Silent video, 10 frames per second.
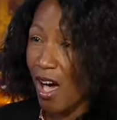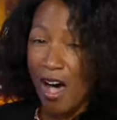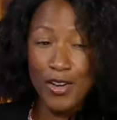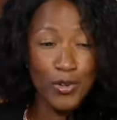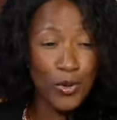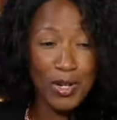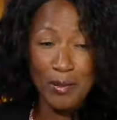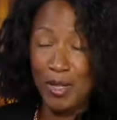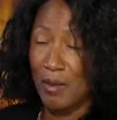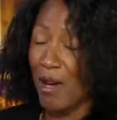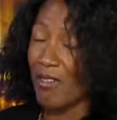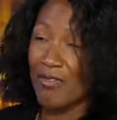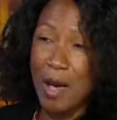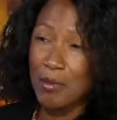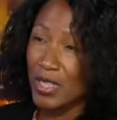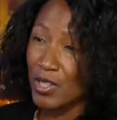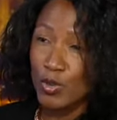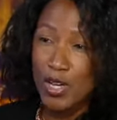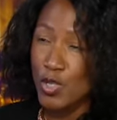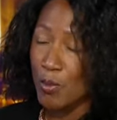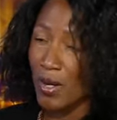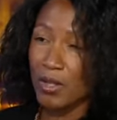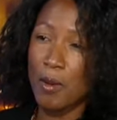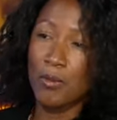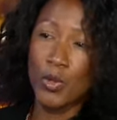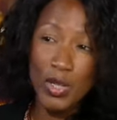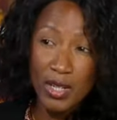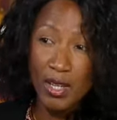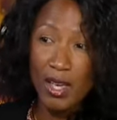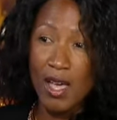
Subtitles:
I don't know anybody in my family who does, or my community.